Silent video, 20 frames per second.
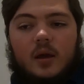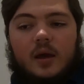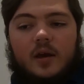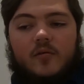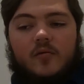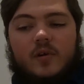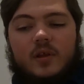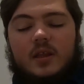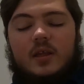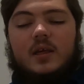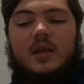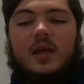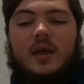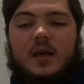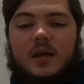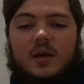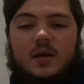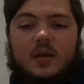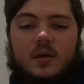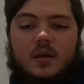I
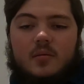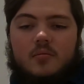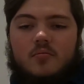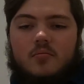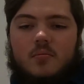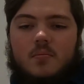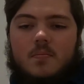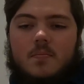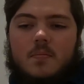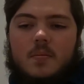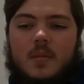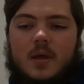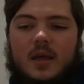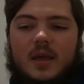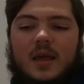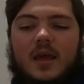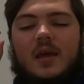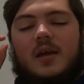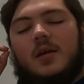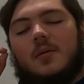
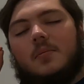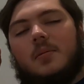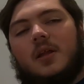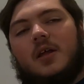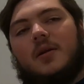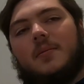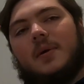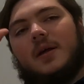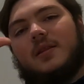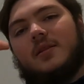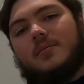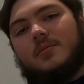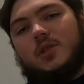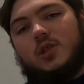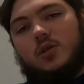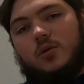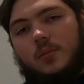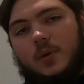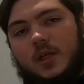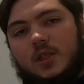can't complain about them
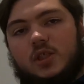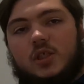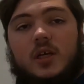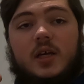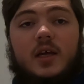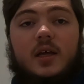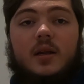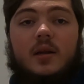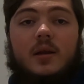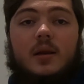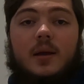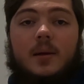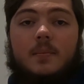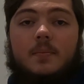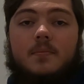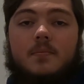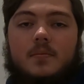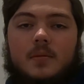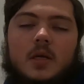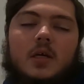too much,
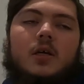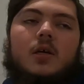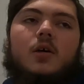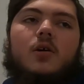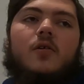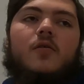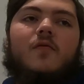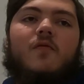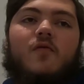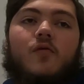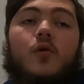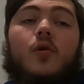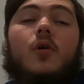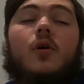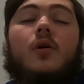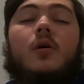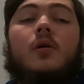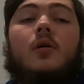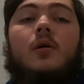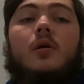and
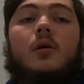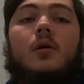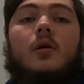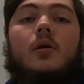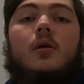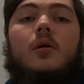for